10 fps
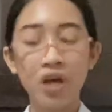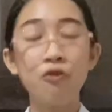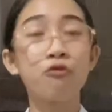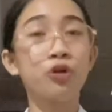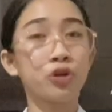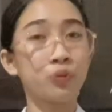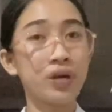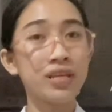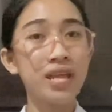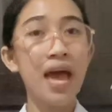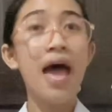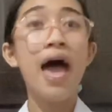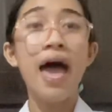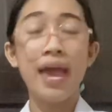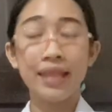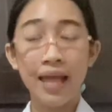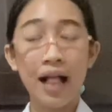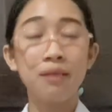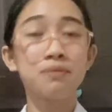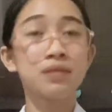Fourth one, it
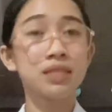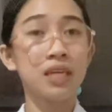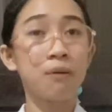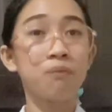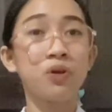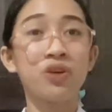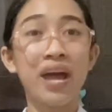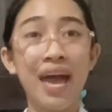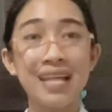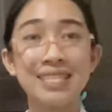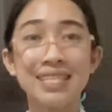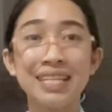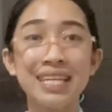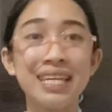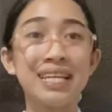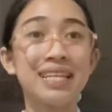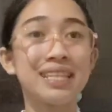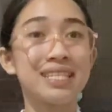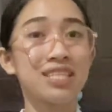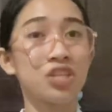helps keep your hands clean and
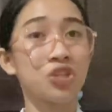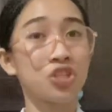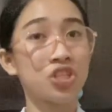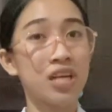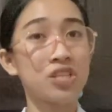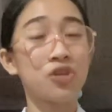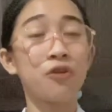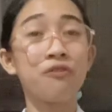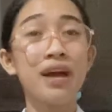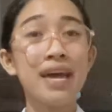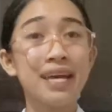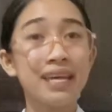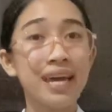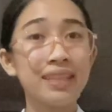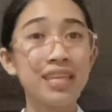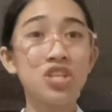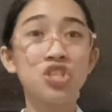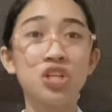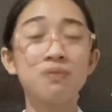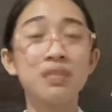lessen your chance of getting
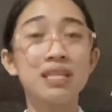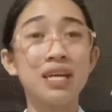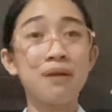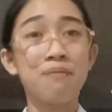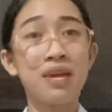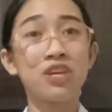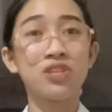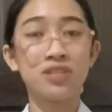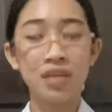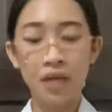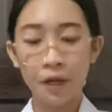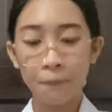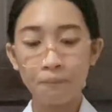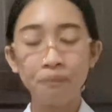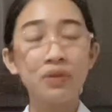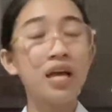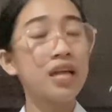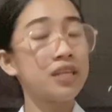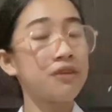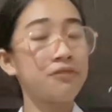germs that can make you sick.
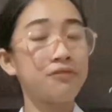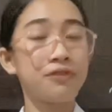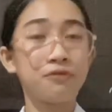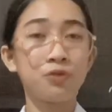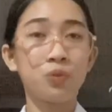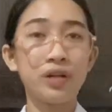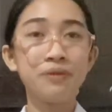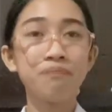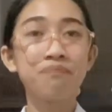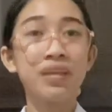The fifth one,